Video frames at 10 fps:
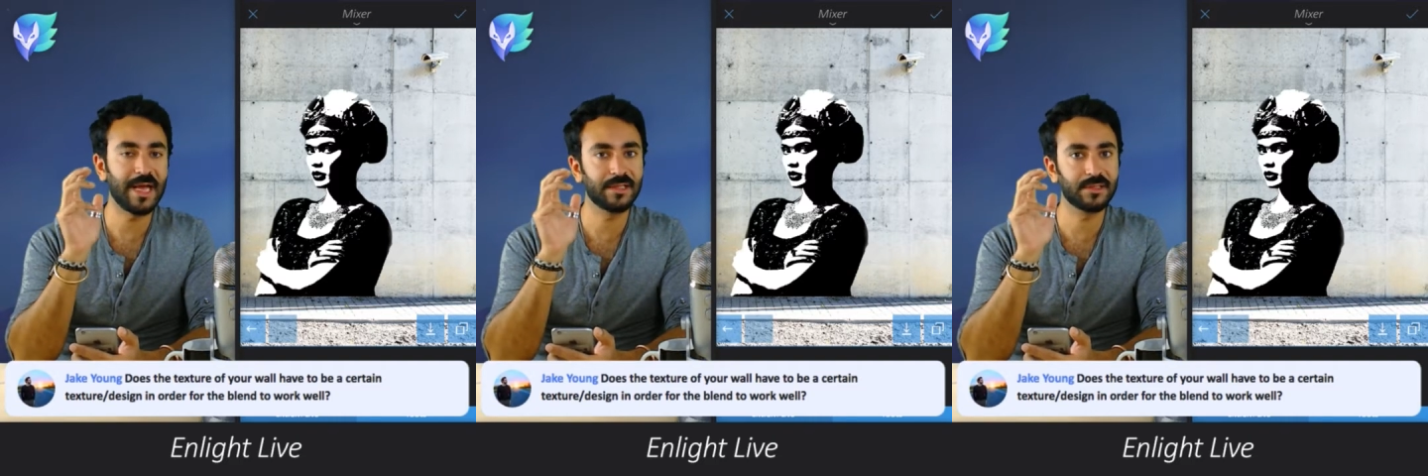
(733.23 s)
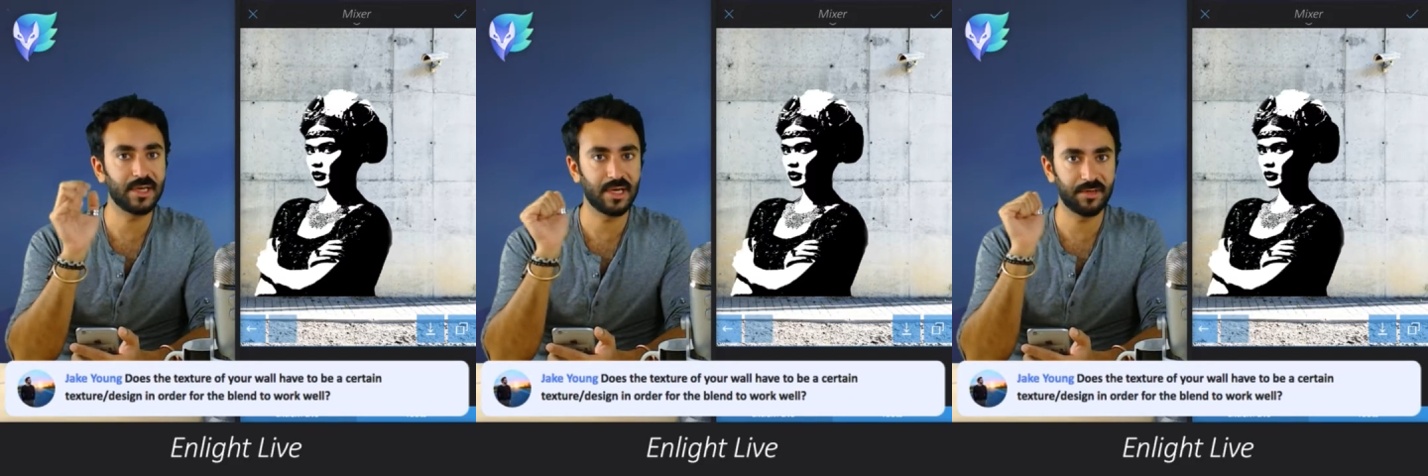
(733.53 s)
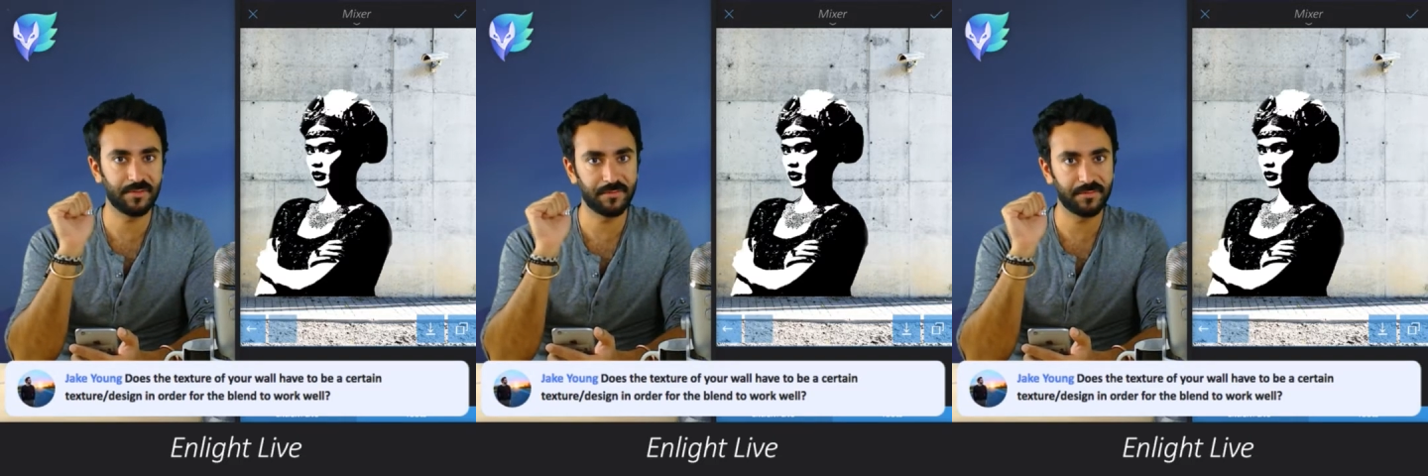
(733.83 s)
or
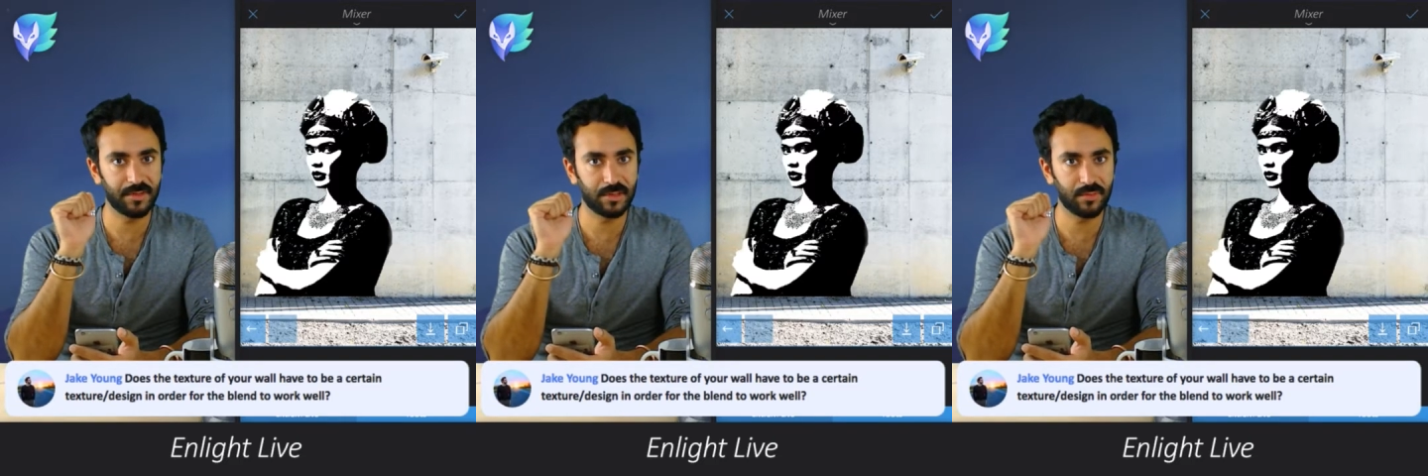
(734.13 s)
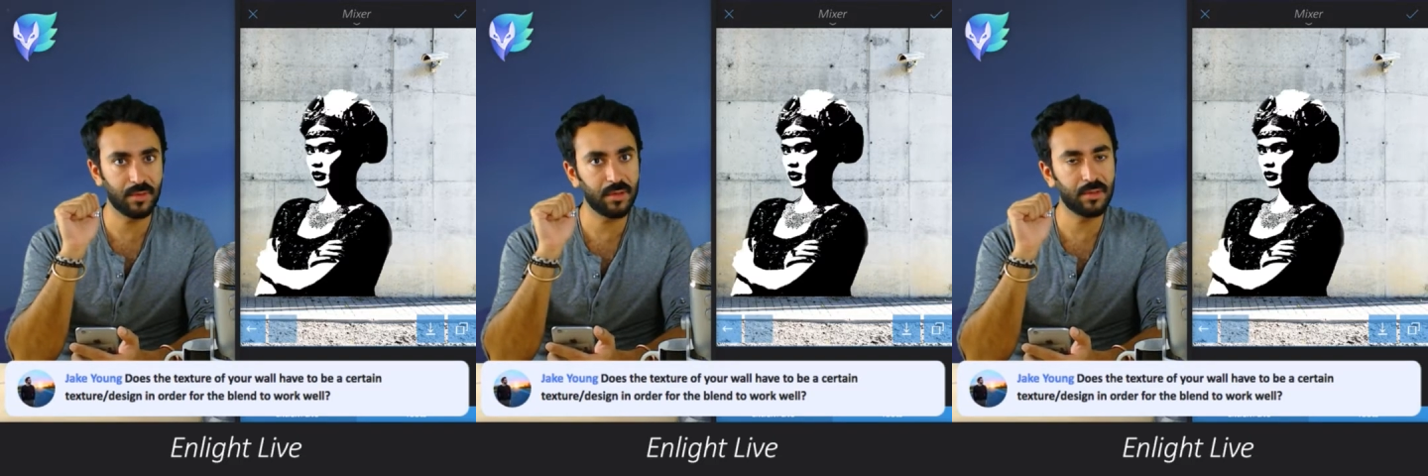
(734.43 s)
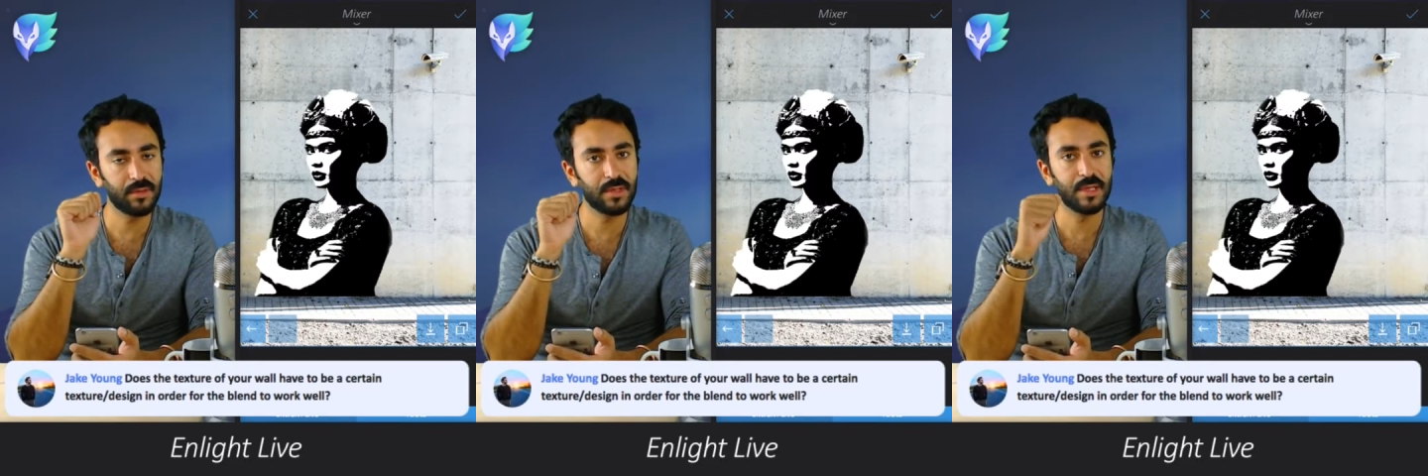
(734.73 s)
flat kind of
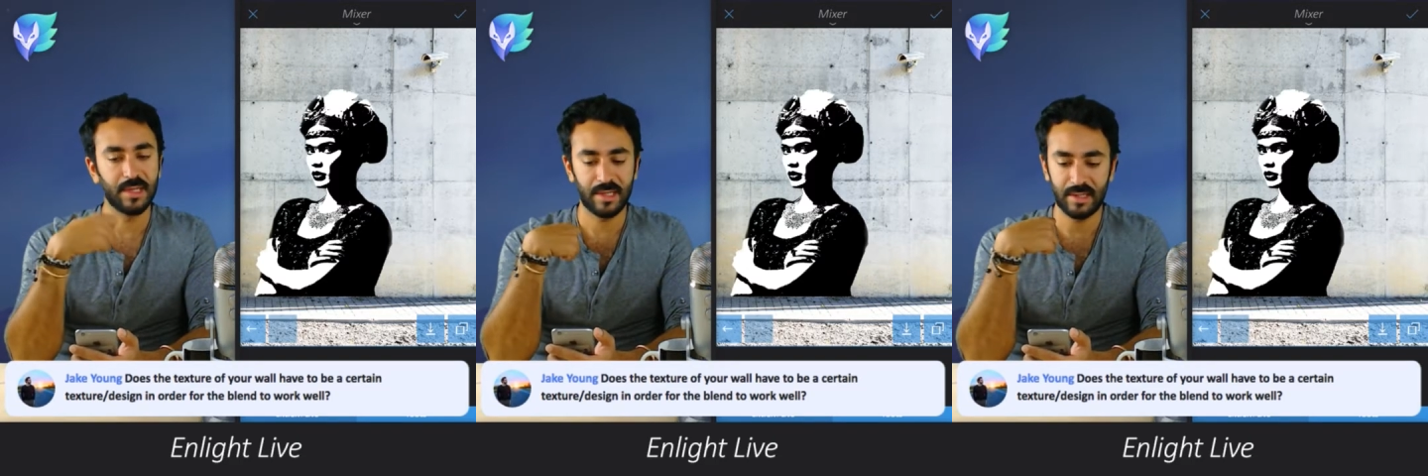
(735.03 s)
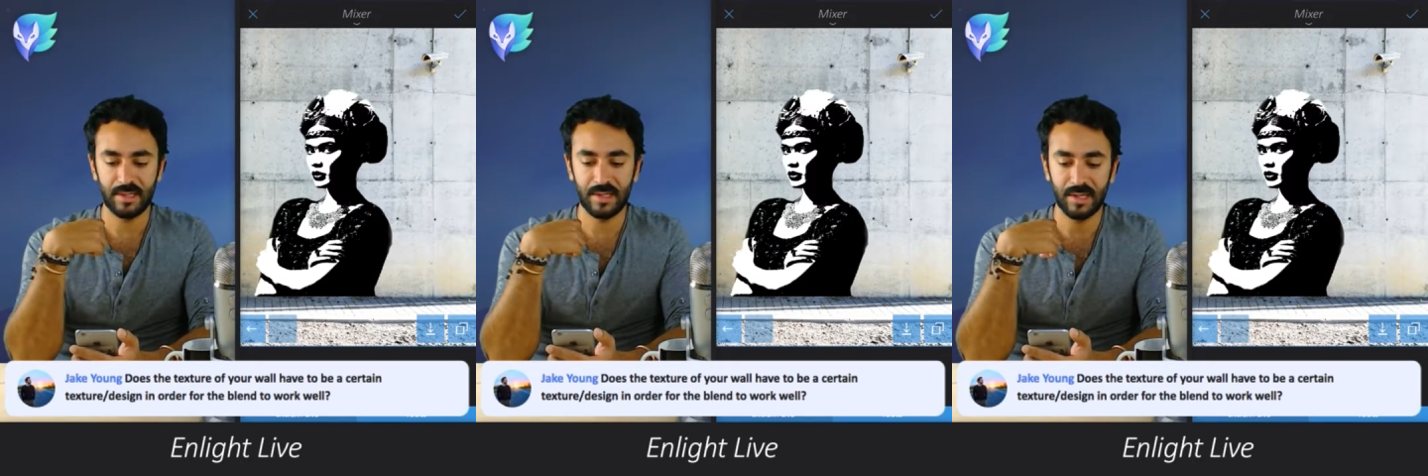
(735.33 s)
wall,